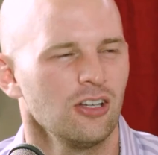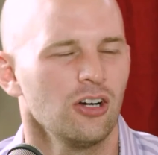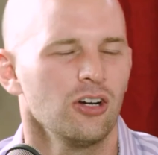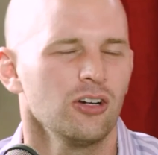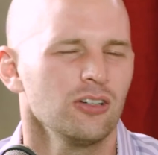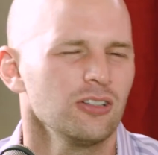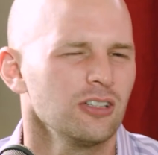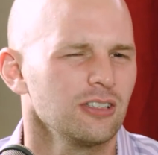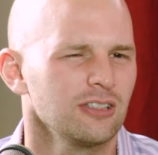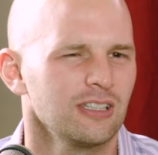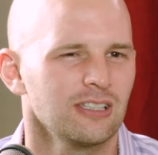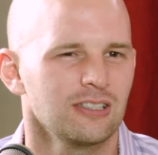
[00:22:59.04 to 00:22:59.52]

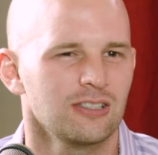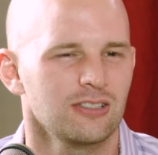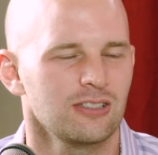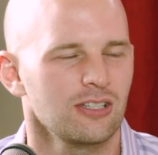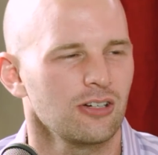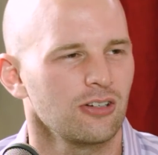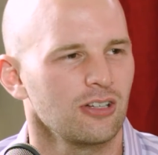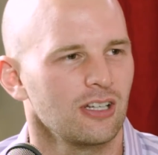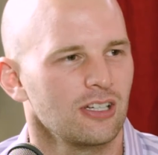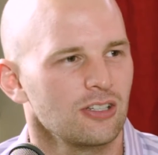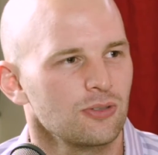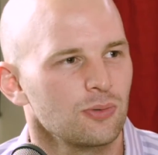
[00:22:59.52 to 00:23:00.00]
No, not
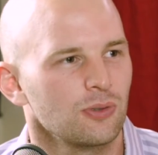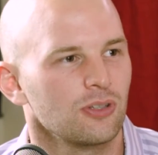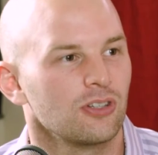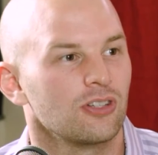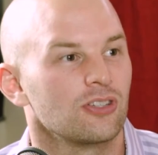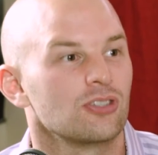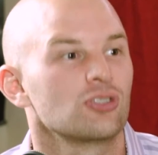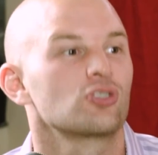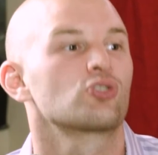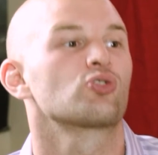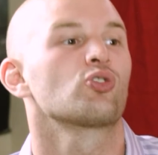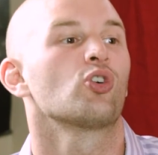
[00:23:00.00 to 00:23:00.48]
necessarily. I just wanted
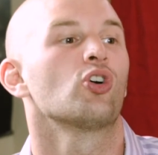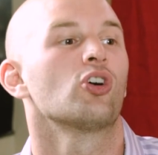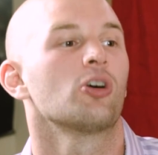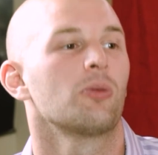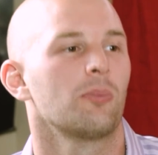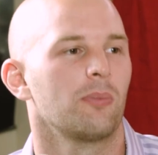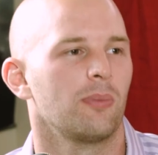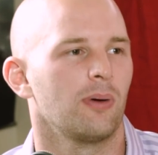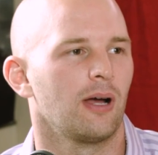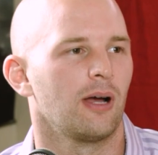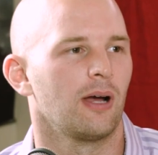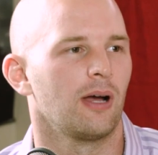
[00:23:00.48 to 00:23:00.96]
a
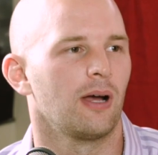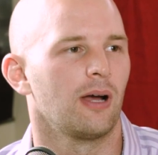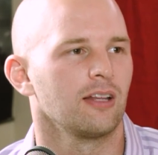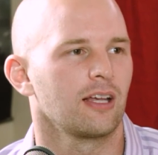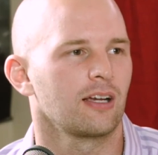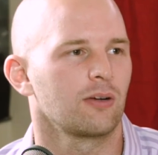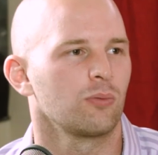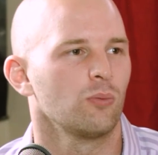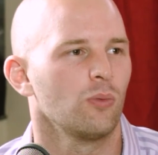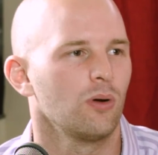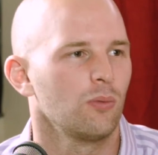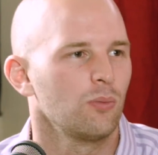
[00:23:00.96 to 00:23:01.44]
strong ballad,
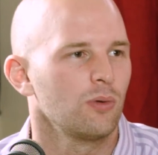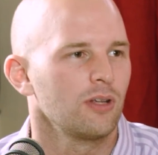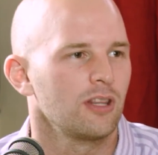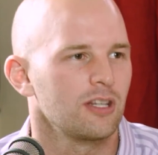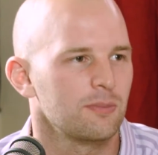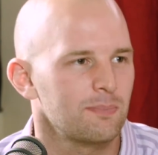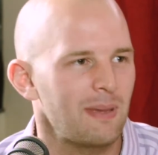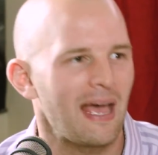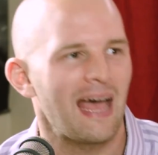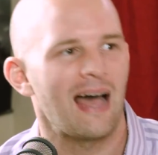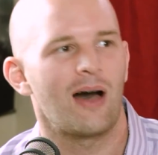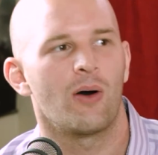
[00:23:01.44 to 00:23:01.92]
like one
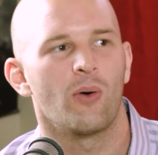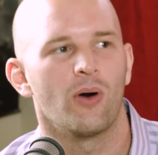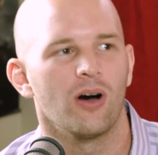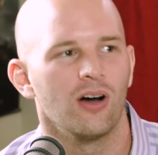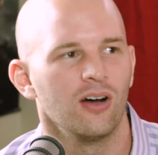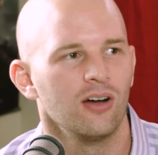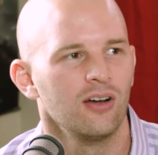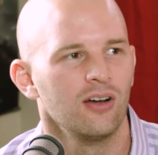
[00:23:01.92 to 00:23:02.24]
with power.